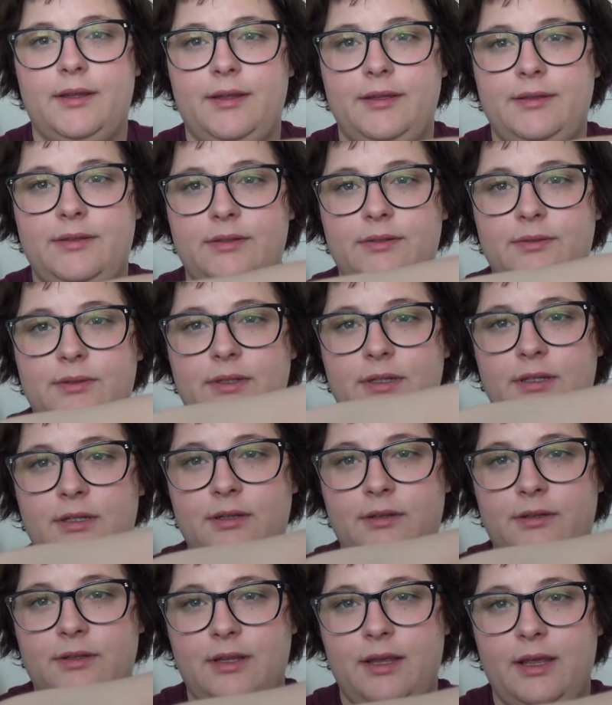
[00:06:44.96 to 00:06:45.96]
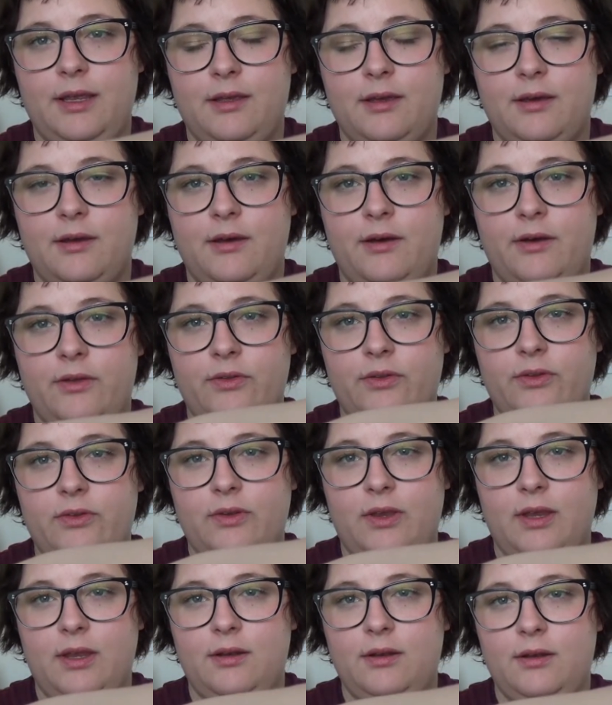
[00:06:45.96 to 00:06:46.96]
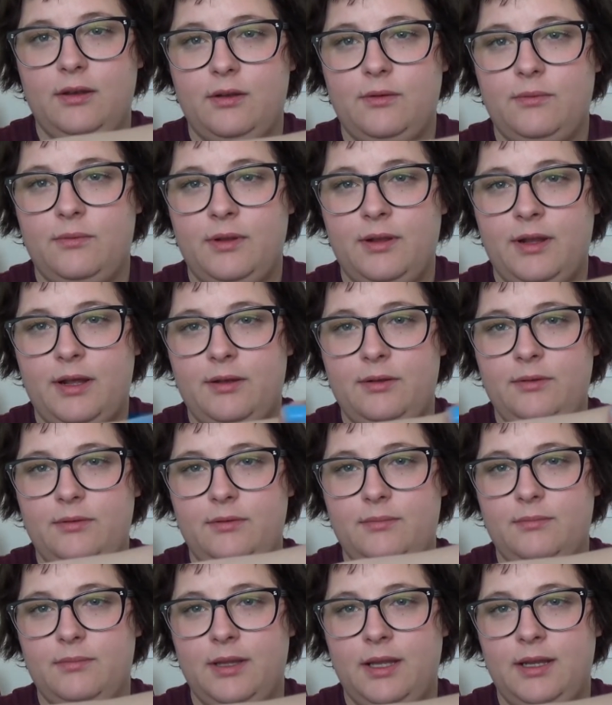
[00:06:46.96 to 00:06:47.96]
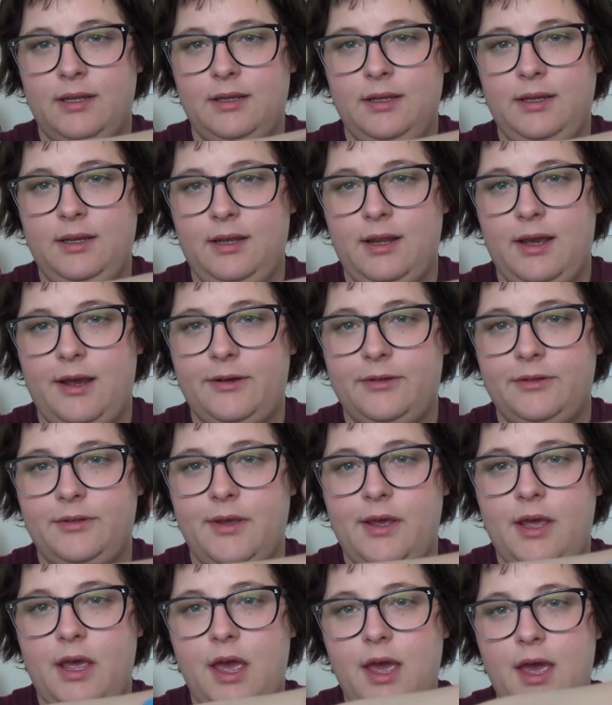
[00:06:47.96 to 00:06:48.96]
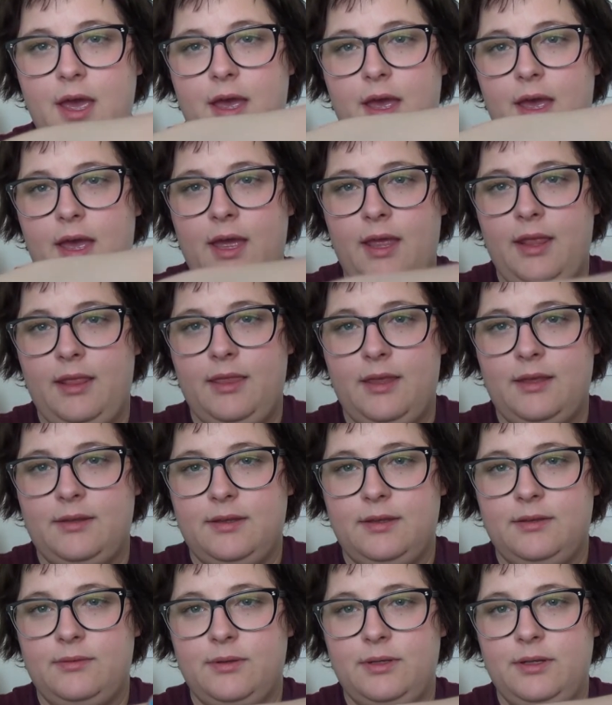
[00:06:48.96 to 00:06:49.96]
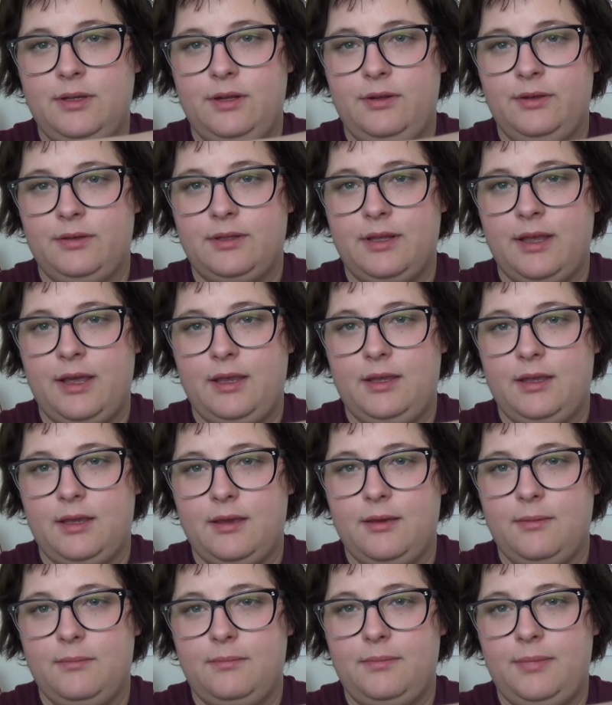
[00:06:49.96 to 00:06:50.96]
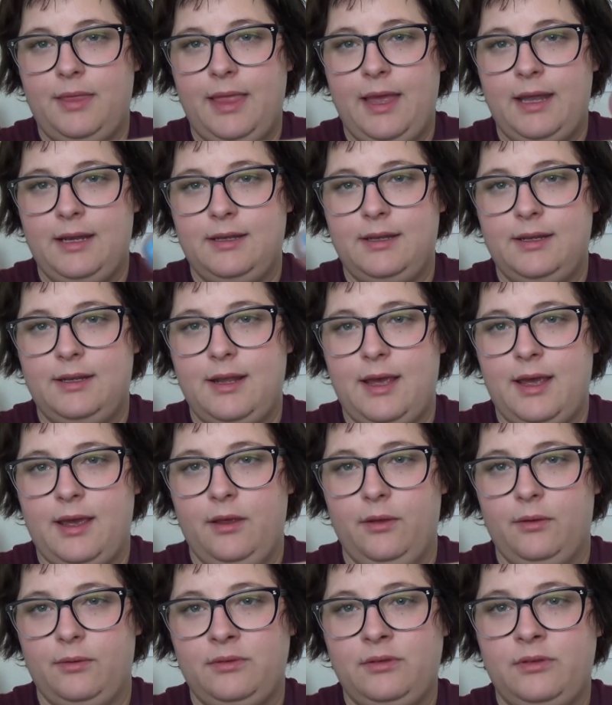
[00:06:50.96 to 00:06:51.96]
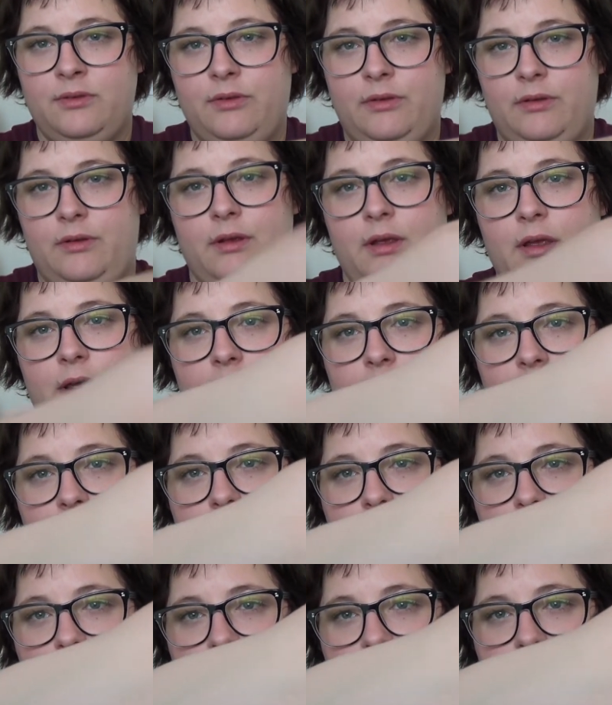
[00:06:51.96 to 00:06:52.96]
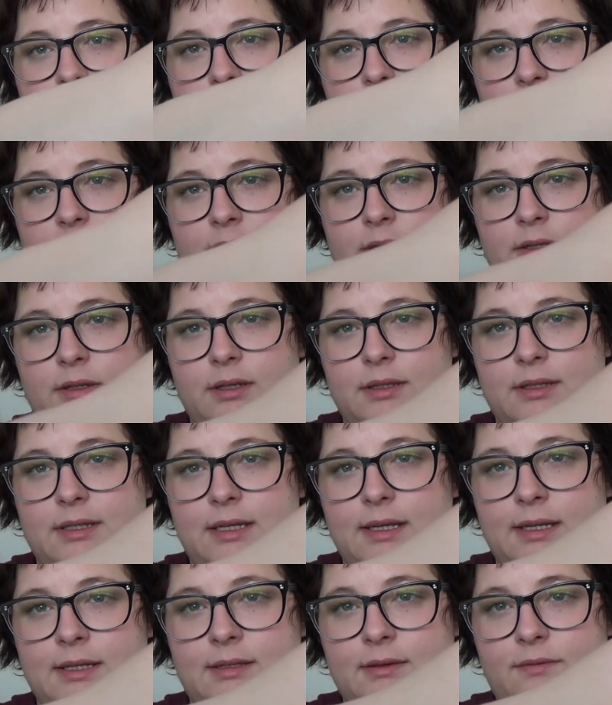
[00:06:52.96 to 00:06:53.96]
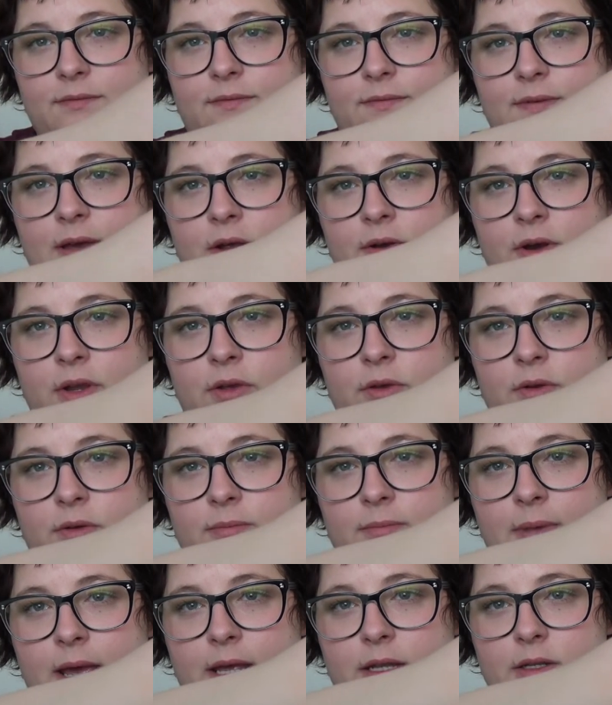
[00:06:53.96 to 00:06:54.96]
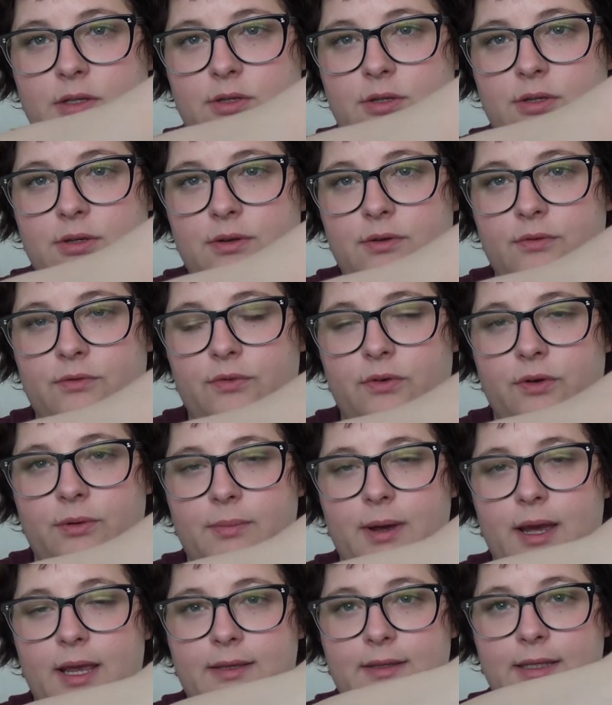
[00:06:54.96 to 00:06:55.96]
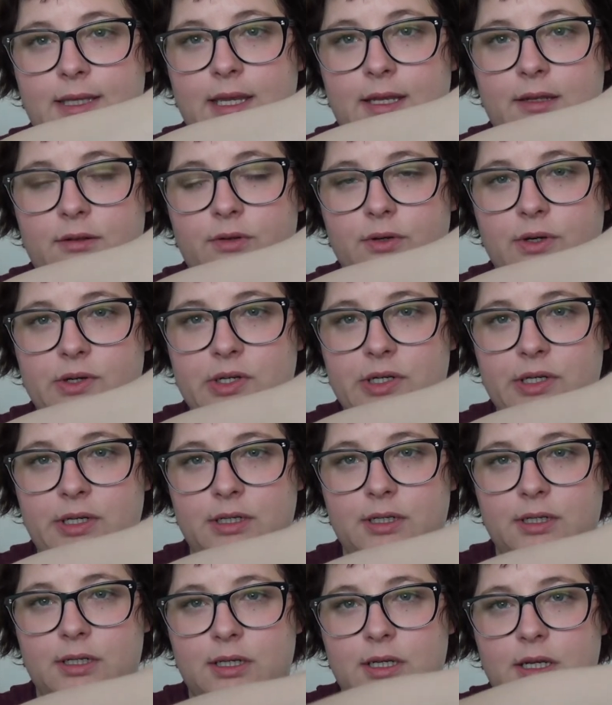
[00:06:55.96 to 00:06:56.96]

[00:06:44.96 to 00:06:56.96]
This is what it looks like on the skin without blending it out, and this is what it looks like blended out. As you can see, it's a very good match for my skin tone.